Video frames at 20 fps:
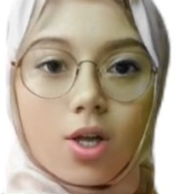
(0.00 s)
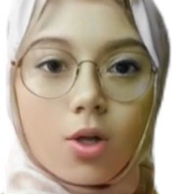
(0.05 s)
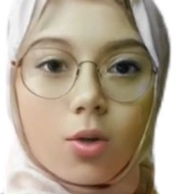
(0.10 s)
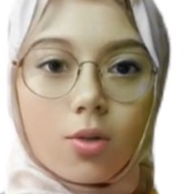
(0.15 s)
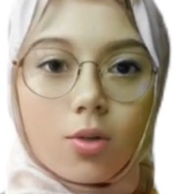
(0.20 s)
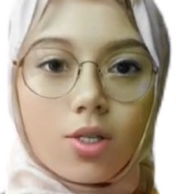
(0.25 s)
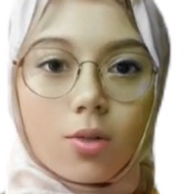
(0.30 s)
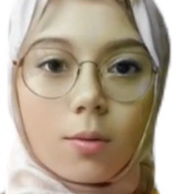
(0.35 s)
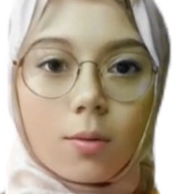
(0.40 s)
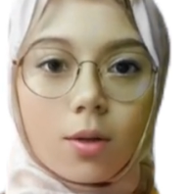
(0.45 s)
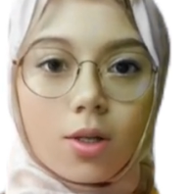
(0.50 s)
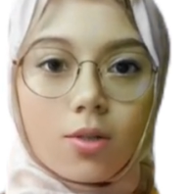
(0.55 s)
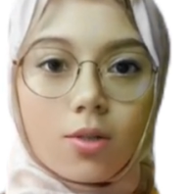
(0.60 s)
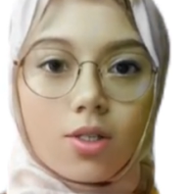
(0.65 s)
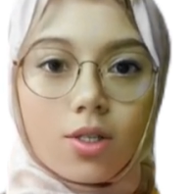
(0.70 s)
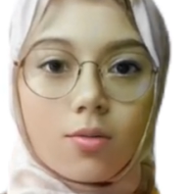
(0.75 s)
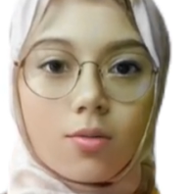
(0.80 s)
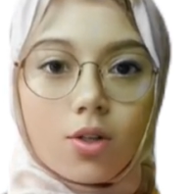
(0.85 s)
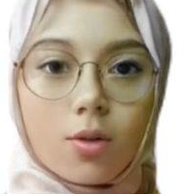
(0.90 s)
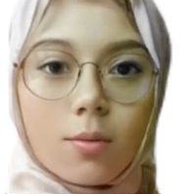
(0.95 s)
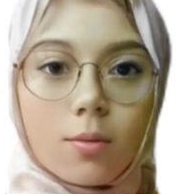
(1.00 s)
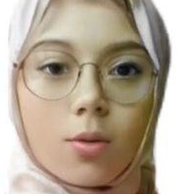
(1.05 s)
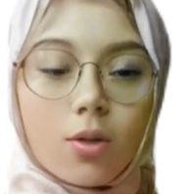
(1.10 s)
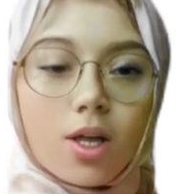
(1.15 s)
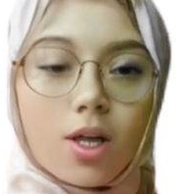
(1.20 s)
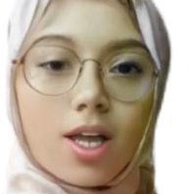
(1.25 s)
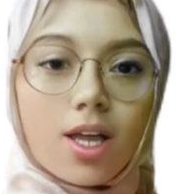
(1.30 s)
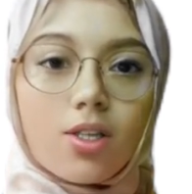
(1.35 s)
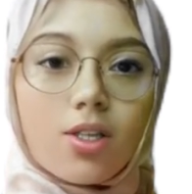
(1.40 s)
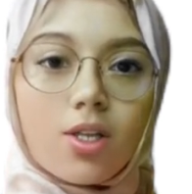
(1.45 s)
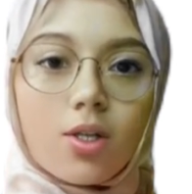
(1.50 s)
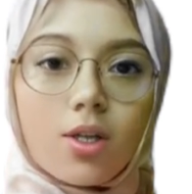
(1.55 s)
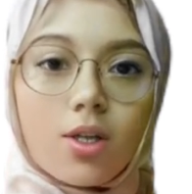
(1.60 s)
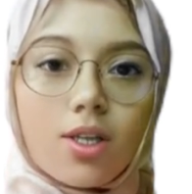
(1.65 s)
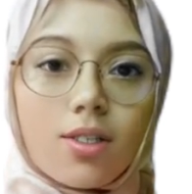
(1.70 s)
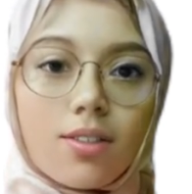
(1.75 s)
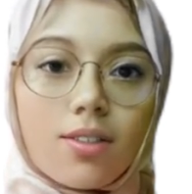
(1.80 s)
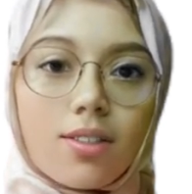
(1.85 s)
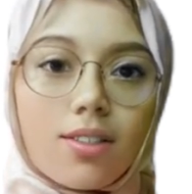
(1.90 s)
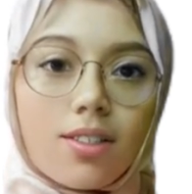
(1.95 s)
Use the pillars of communication
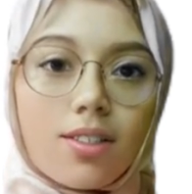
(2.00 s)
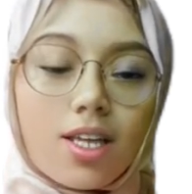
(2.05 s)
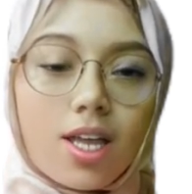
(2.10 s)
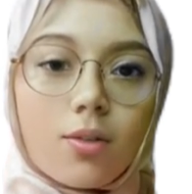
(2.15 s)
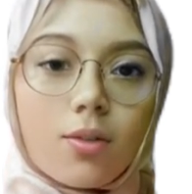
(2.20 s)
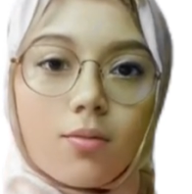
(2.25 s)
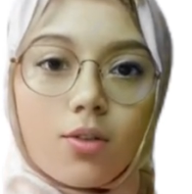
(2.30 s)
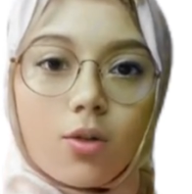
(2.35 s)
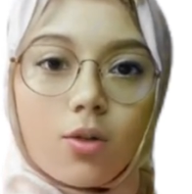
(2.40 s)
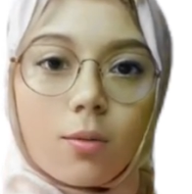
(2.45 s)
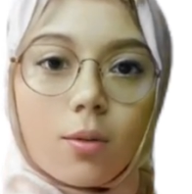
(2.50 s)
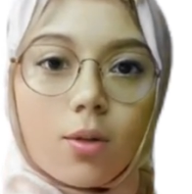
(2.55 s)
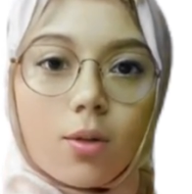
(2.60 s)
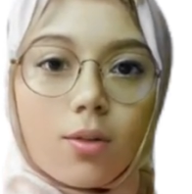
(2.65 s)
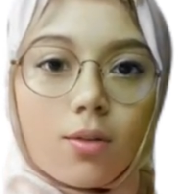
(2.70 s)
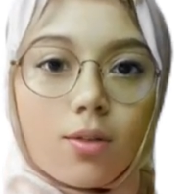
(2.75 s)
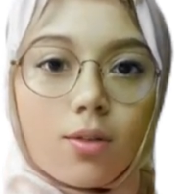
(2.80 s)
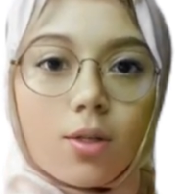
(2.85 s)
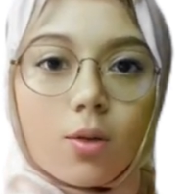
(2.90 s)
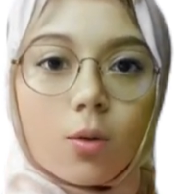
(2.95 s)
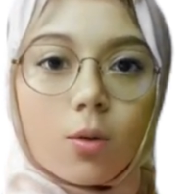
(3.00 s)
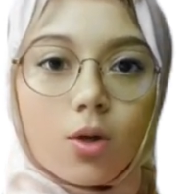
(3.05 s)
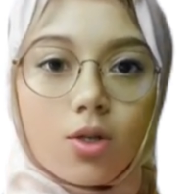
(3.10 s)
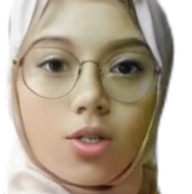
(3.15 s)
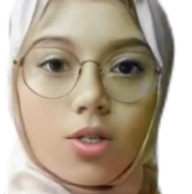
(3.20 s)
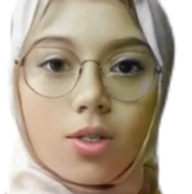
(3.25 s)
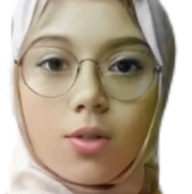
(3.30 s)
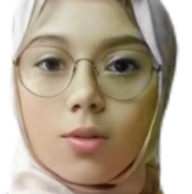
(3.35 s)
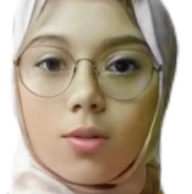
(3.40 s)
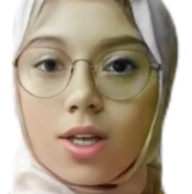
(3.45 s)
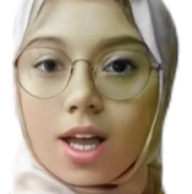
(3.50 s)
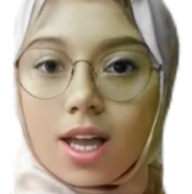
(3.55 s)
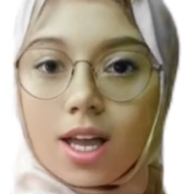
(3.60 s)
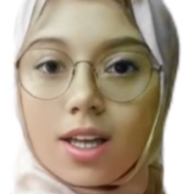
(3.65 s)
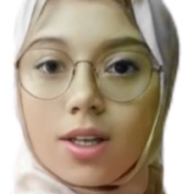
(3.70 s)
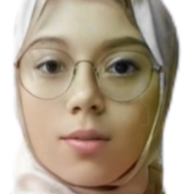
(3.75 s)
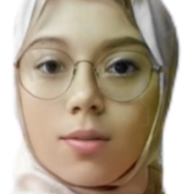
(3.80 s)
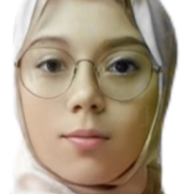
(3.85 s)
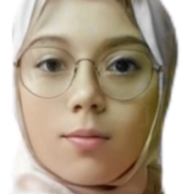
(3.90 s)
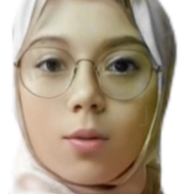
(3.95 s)
consisting of verbal, the words you
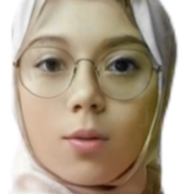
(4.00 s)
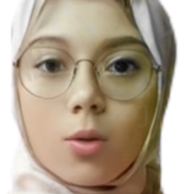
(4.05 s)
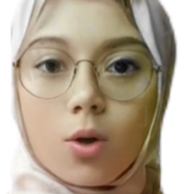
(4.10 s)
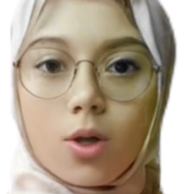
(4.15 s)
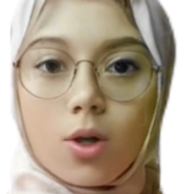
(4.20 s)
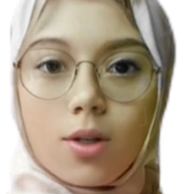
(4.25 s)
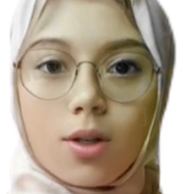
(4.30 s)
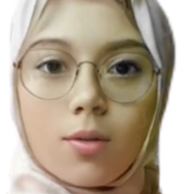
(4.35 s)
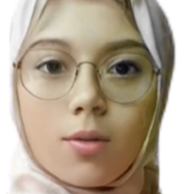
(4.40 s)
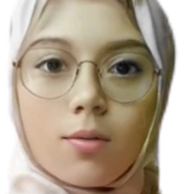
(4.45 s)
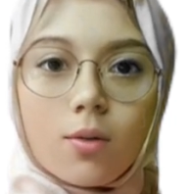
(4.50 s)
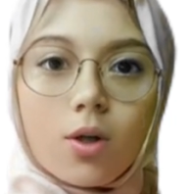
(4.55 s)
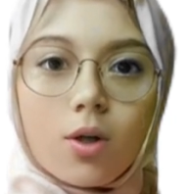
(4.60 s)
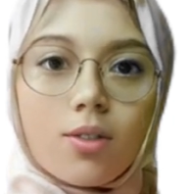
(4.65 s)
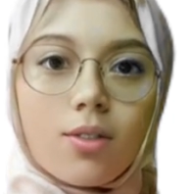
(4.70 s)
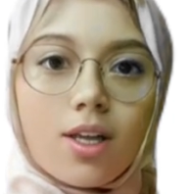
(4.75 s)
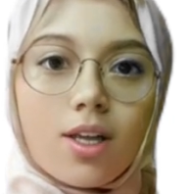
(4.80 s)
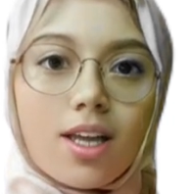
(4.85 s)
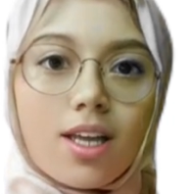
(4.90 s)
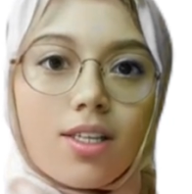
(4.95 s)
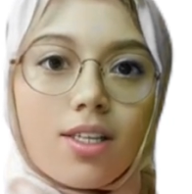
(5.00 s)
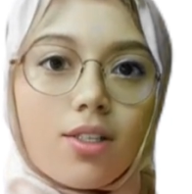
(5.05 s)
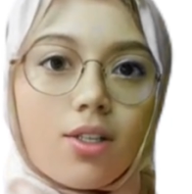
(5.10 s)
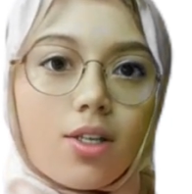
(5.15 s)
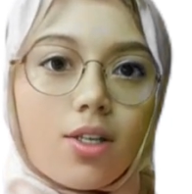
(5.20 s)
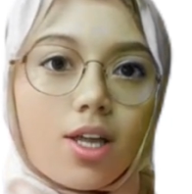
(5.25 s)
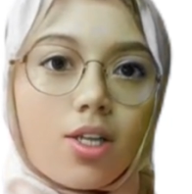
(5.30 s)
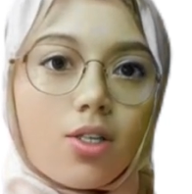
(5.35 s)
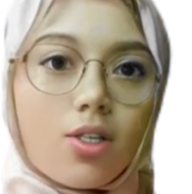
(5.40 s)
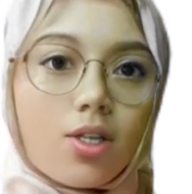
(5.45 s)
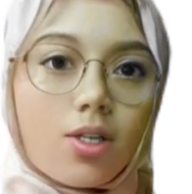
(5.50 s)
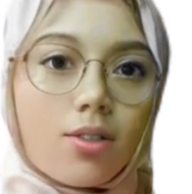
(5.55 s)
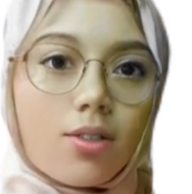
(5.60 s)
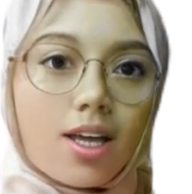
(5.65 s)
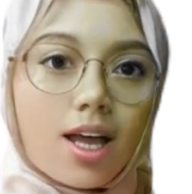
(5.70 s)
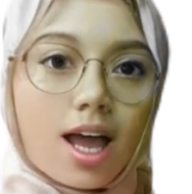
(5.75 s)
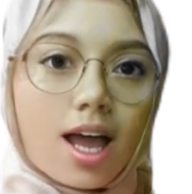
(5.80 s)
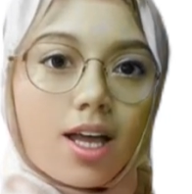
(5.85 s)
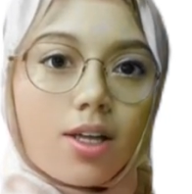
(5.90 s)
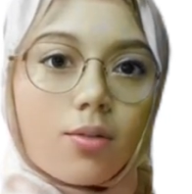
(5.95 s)
say, vocal, a voice and intonation,
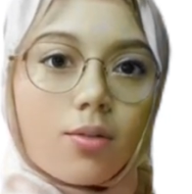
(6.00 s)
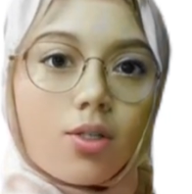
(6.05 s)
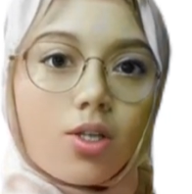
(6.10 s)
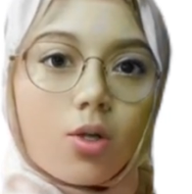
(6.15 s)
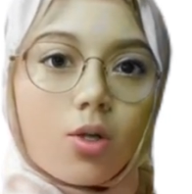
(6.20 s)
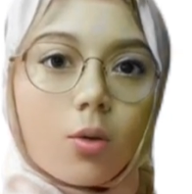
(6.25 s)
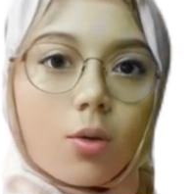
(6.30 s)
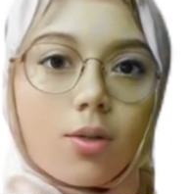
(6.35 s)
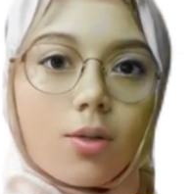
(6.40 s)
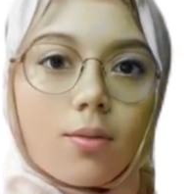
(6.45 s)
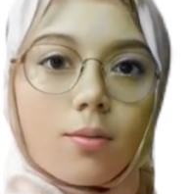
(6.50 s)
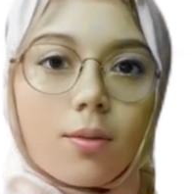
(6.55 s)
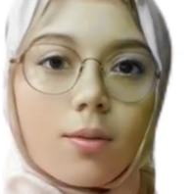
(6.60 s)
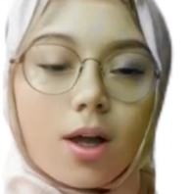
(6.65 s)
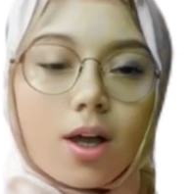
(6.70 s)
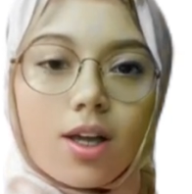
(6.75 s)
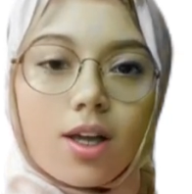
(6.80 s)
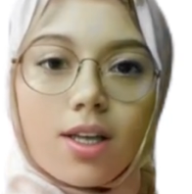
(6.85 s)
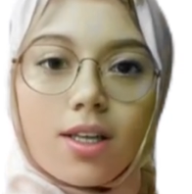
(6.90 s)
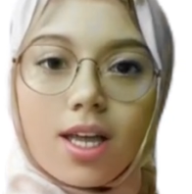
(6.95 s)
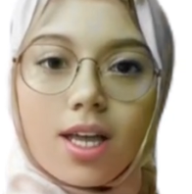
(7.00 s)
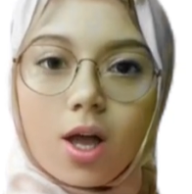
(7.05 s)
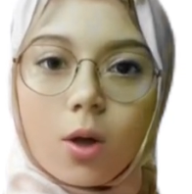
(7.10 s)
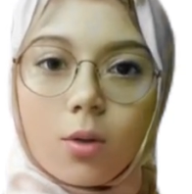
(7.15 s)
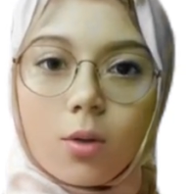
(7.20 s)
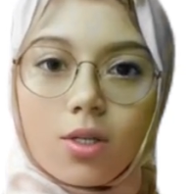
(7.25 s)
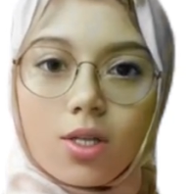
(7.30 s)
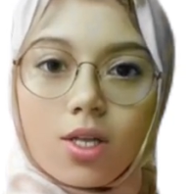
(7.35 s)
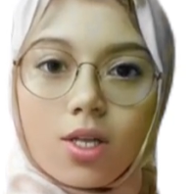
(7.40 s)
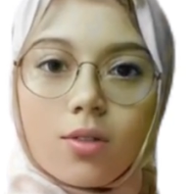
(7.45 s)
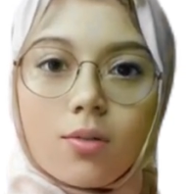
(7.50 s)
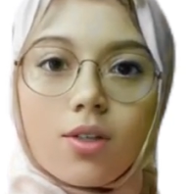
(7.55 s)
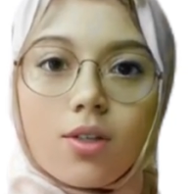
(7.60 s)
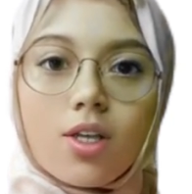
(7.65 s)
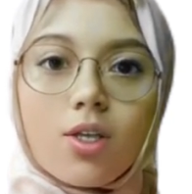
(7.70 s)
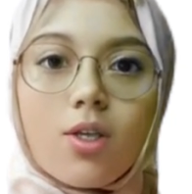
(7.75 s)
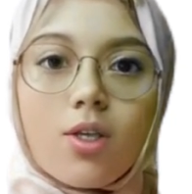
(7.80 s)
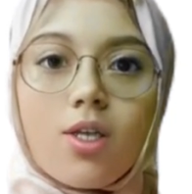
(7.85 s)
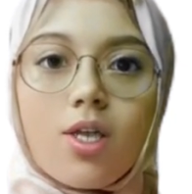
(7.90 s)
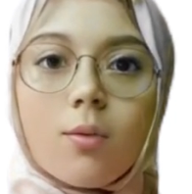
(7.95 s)
and visual, body language and
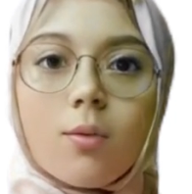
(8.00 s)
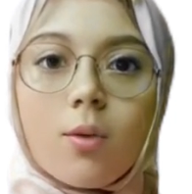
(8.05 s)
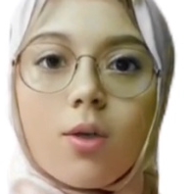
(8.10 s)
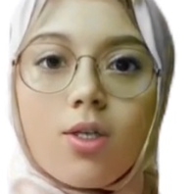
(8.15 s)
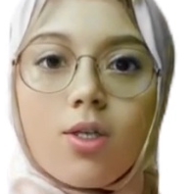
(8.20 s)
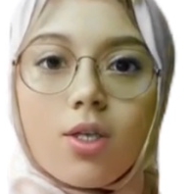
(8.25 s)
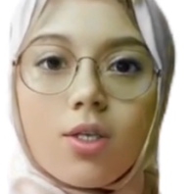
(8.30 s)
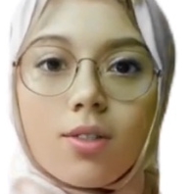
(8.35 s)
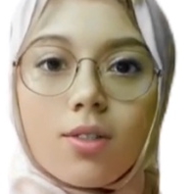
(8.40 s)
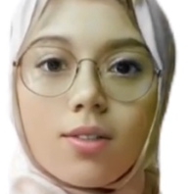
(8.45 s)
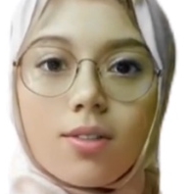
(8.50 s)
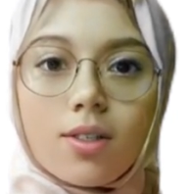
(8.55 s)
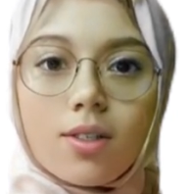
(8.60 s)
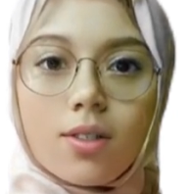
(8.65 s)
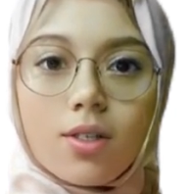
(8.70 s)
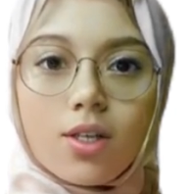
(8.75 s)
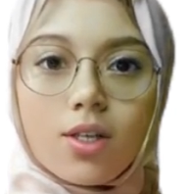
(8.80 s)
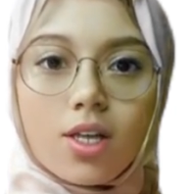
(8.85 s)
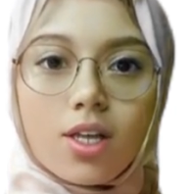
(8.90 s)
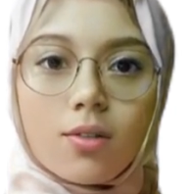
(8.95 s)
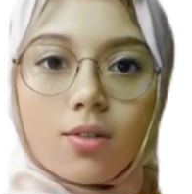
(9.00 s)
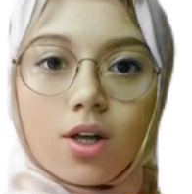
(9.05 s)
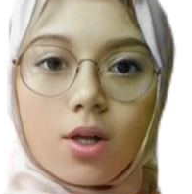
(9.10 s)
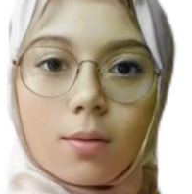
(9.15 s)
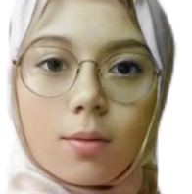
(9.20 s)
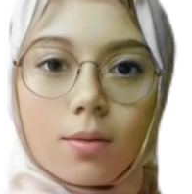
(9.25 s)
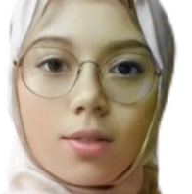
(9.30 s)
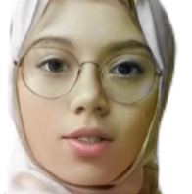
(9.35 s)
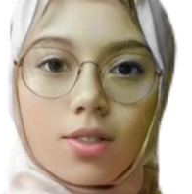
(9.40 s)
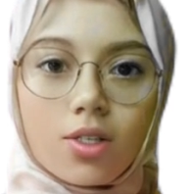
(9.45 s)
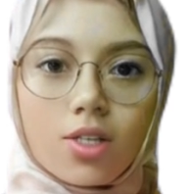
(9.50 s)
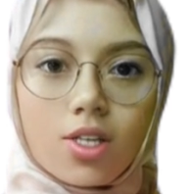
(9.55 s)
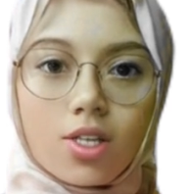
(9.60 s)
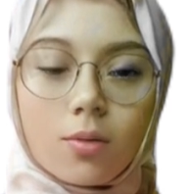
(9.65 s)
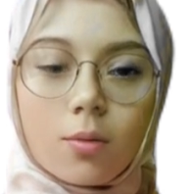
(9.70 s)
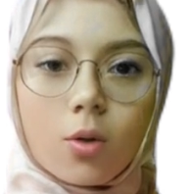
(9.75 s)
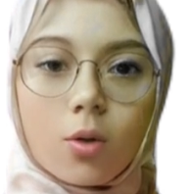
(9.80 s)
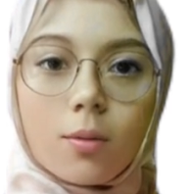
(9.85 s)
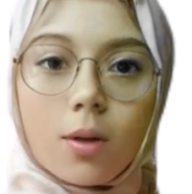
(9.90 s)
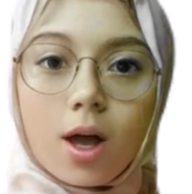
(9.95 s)
facial expressions, to convey messages
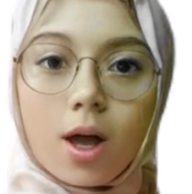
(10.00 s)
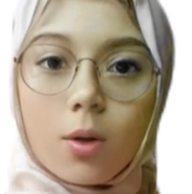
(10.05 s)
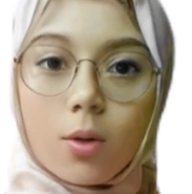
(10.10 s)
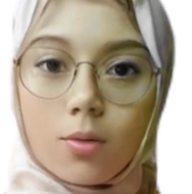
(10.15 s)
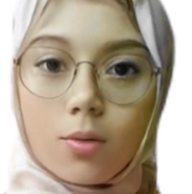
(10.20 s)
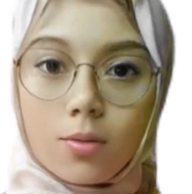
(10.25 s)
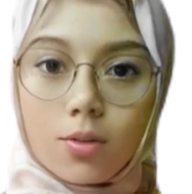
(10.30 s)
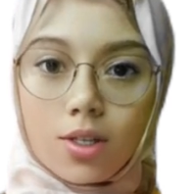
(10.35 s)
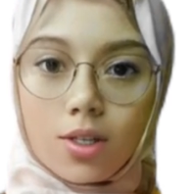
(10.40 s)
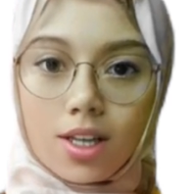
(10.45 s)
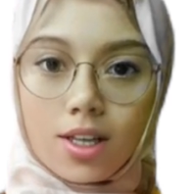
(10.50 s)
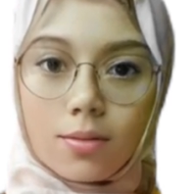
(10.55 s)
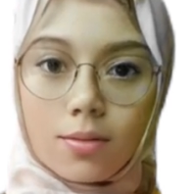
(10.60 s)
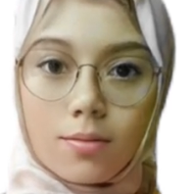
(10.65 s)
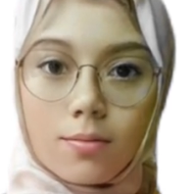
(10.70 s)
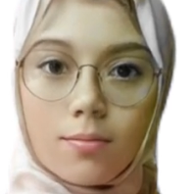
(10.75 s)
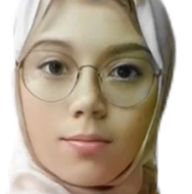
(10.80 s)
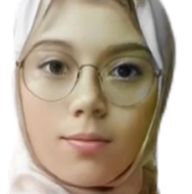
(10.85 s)
more powerfully.